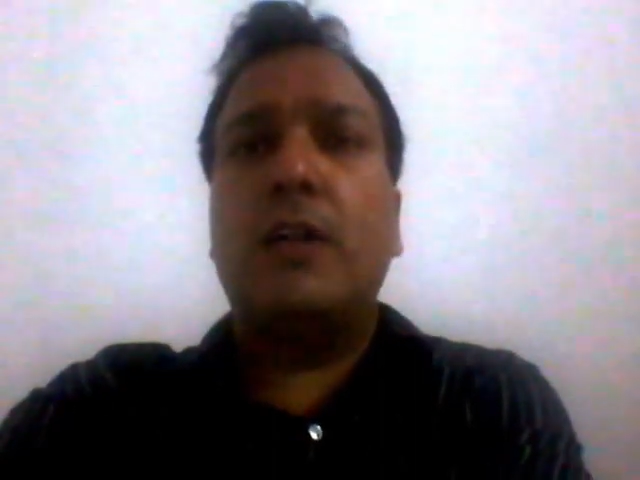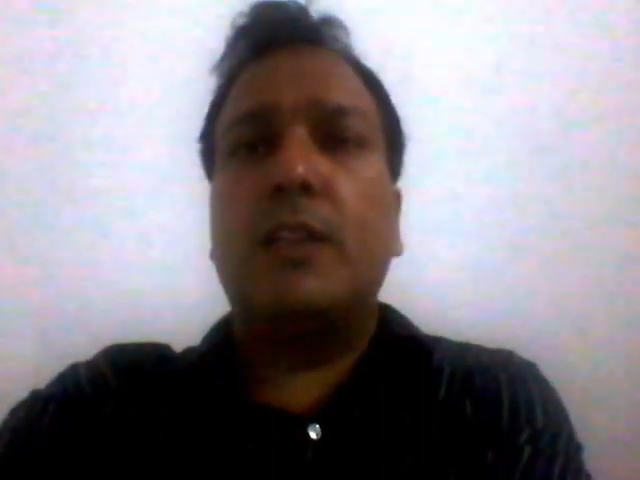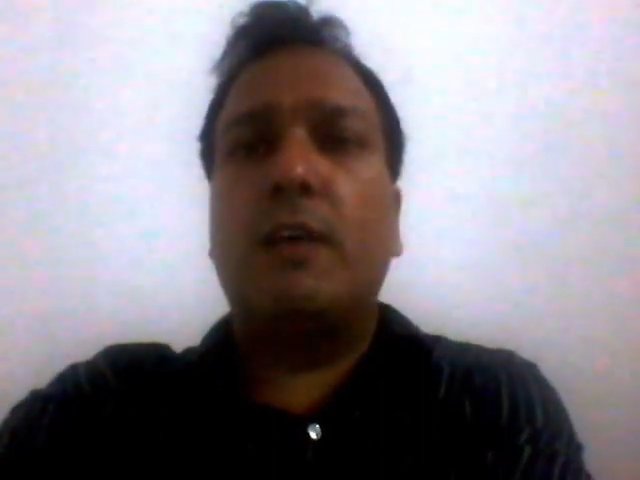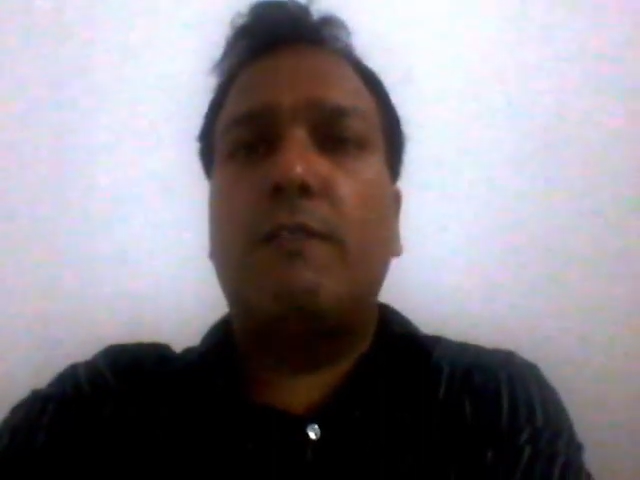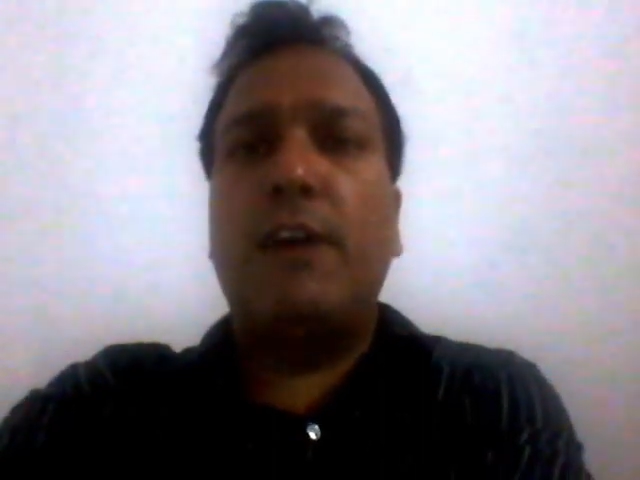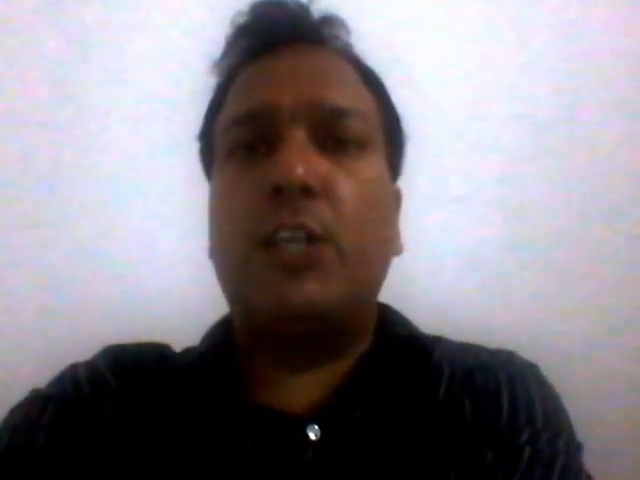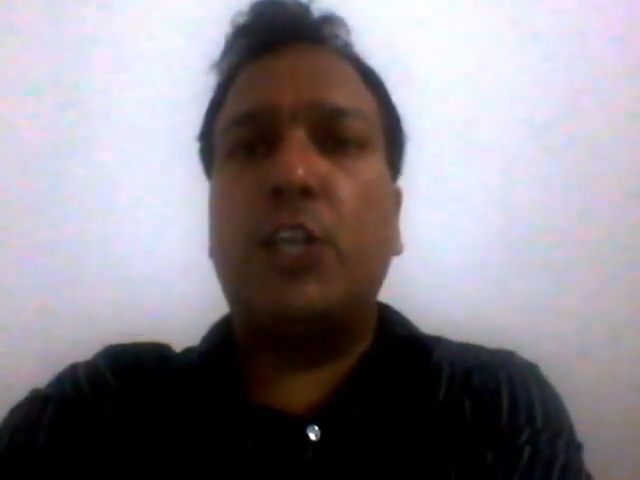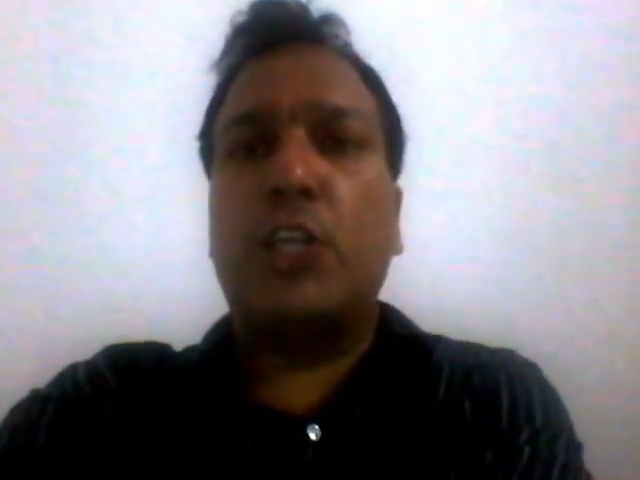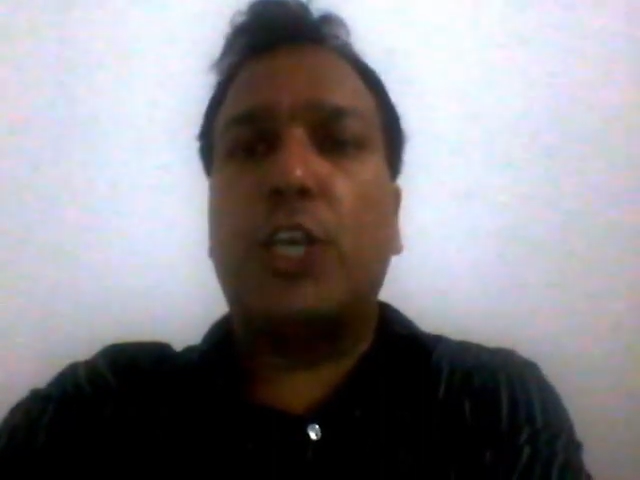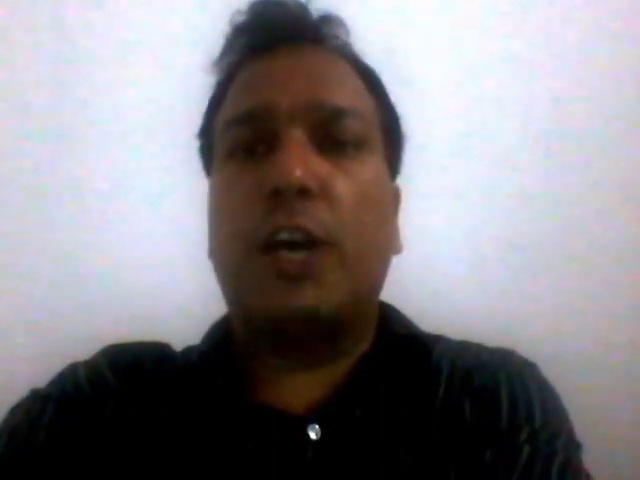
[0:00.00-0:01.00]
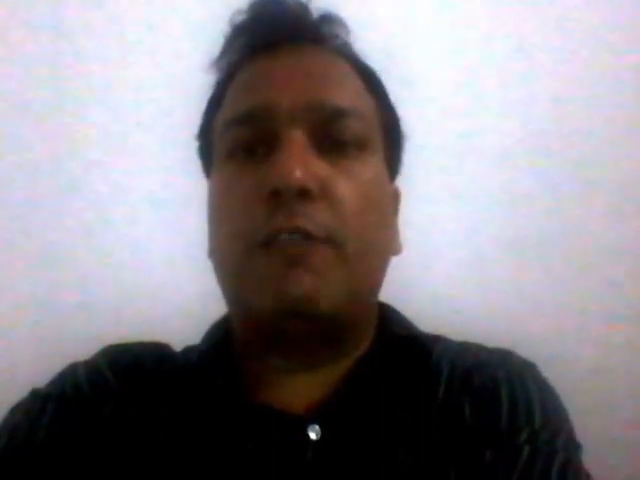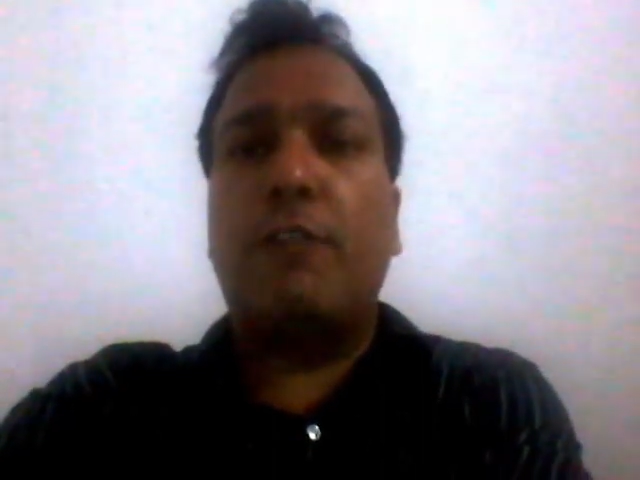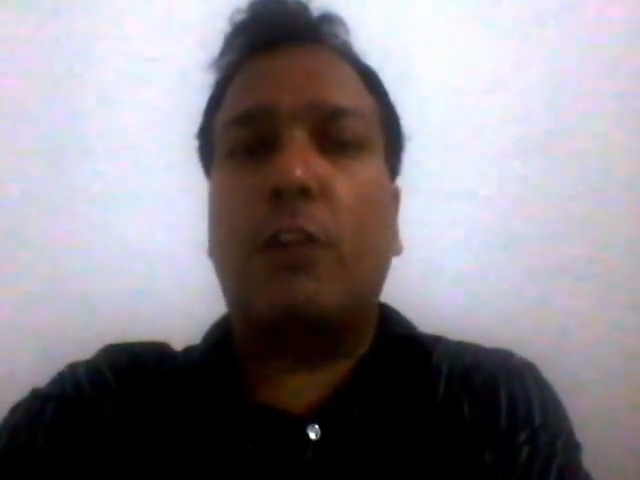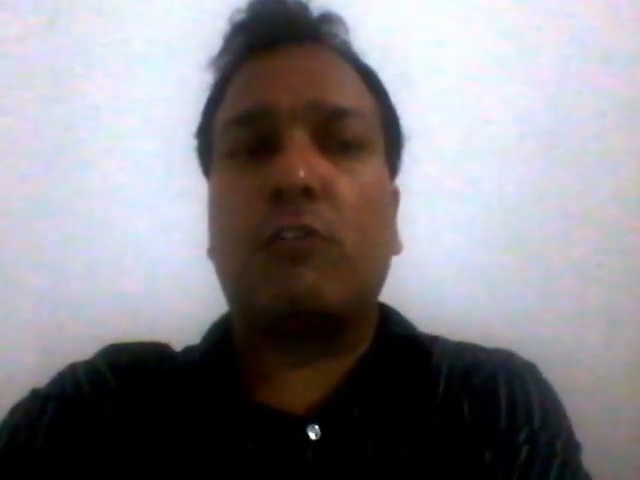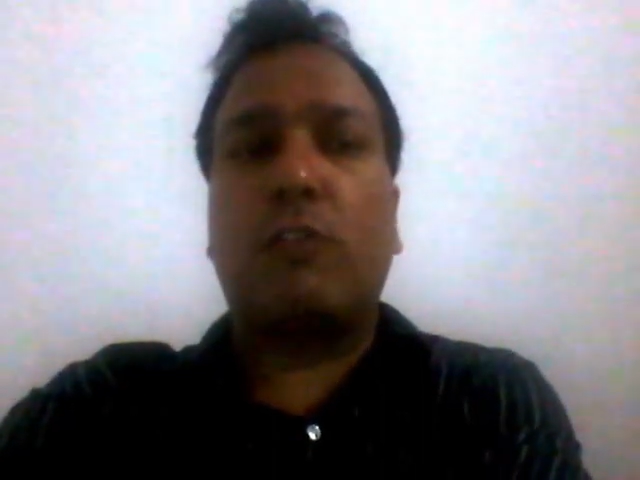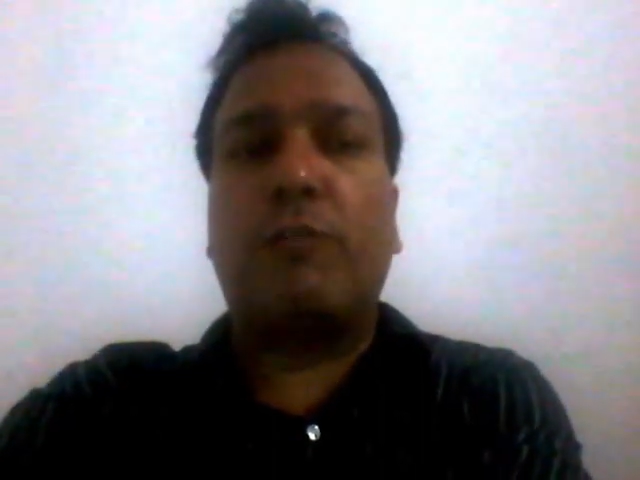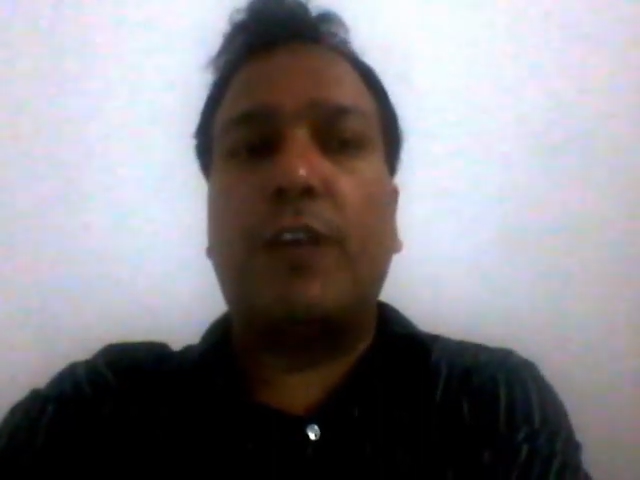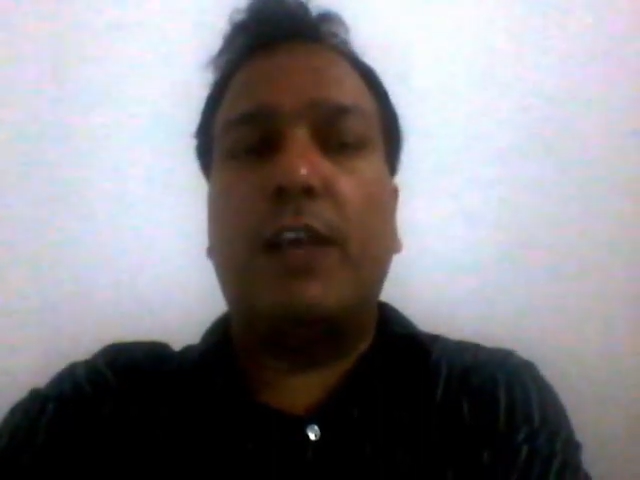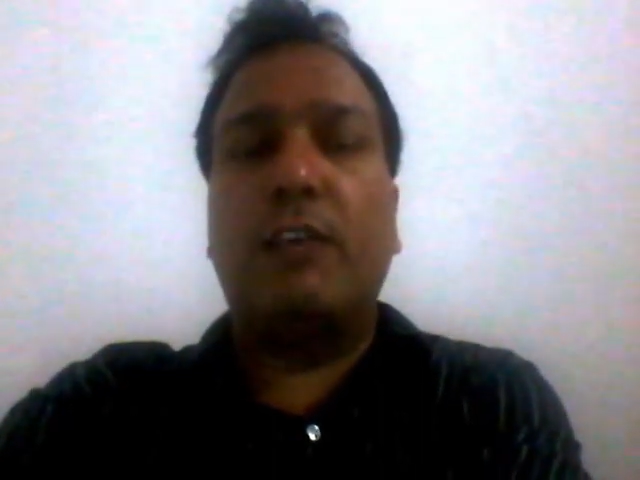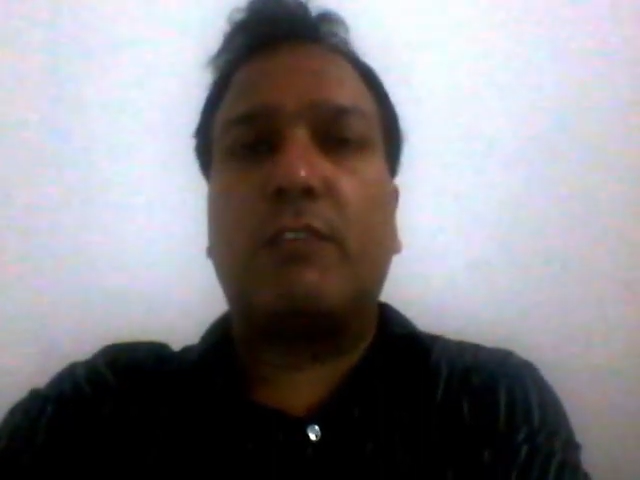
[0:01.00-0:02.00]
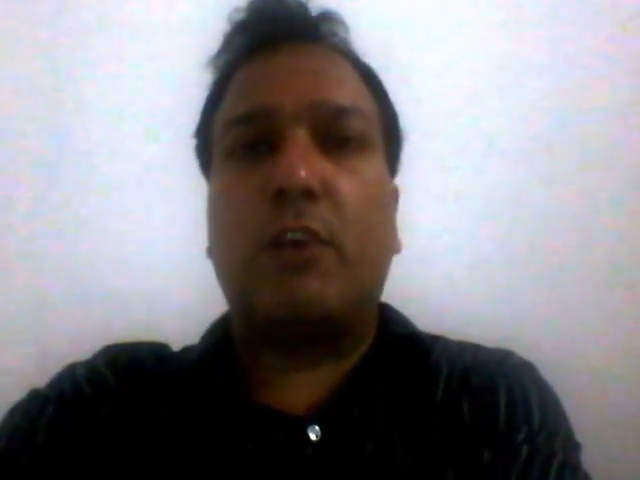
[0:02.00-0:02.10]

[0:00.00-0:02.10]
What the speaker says: The Vaisesika philosophy is